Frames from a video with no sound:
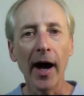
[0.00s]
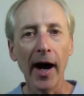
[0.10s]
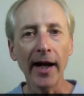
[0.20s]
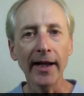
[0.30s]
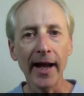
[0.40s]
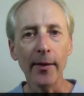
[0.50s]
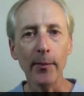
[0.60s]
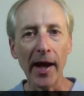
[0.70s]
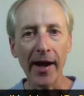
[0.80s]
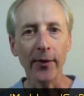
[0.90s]
I
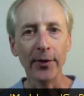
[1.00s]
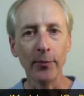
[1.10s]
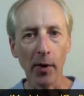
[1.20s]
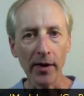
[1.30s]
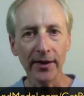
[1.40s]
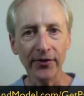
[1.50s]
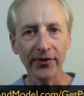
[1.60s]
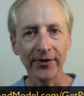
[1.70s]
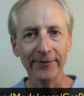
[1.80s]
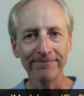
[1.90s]
am Aaron
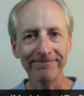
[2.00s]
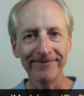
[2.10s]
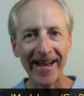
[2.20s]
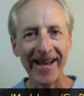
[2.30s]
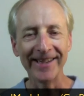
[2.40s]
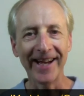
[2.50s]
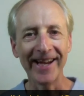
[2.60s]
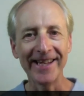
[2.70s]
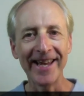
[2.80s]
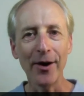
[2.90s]
Marcus, and
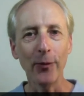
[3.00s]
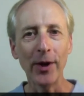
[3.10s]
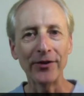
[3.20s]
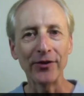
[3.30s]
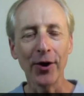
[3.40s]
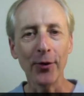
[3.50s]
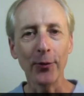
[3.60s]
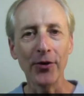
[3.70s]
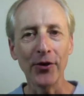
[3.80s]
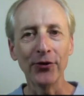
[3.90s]
I can't wait to
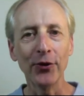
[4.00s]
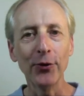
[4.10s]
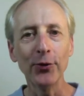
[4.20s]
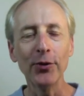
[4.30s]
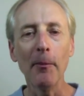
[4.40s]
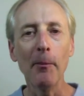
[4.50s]
talk with you soon.